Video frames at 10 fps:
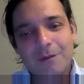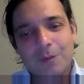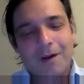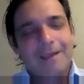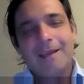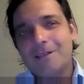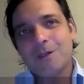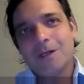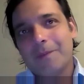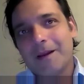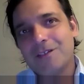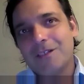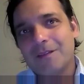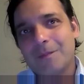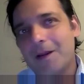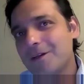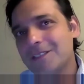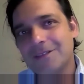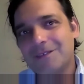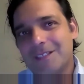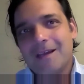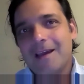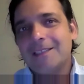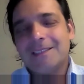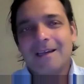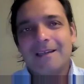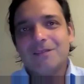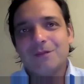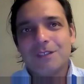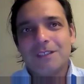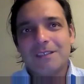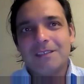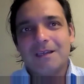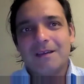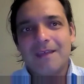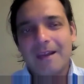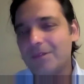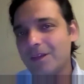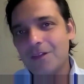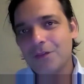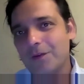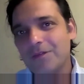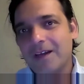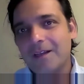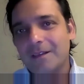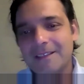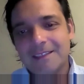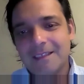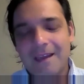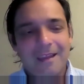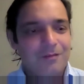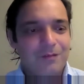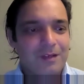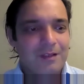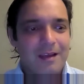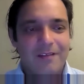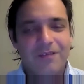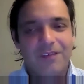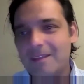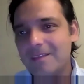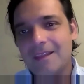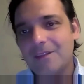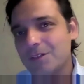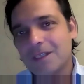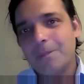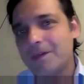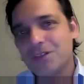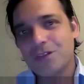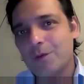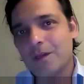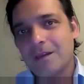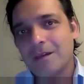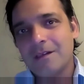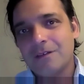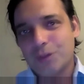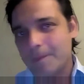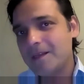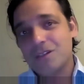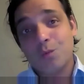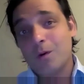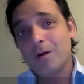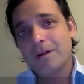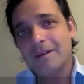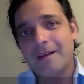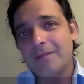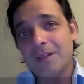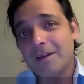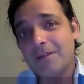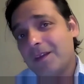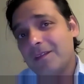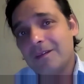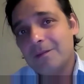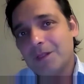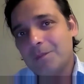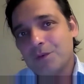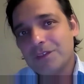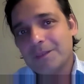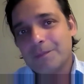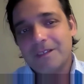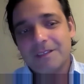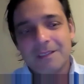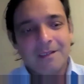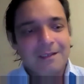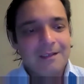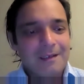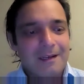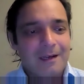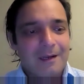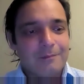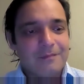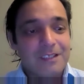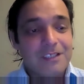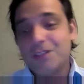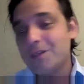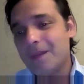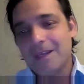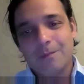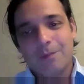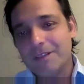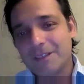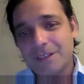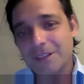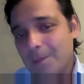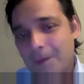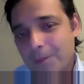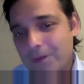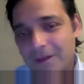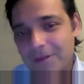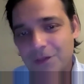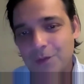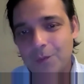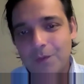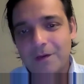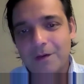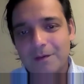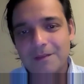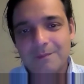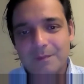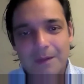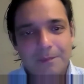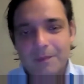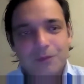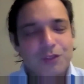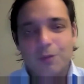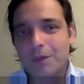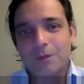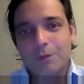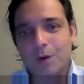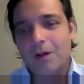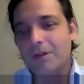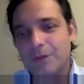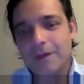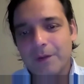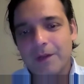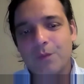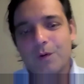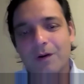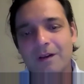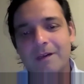want to get into a comparison of the merits of Tenaya science versus that of the other three finalists. I have a lot of faith that those companies are doing tremendous work, and I have a lot of faith in MilliporeSigma's decision-making process to come up with the eventual winner. I'm sure we're all doing great work.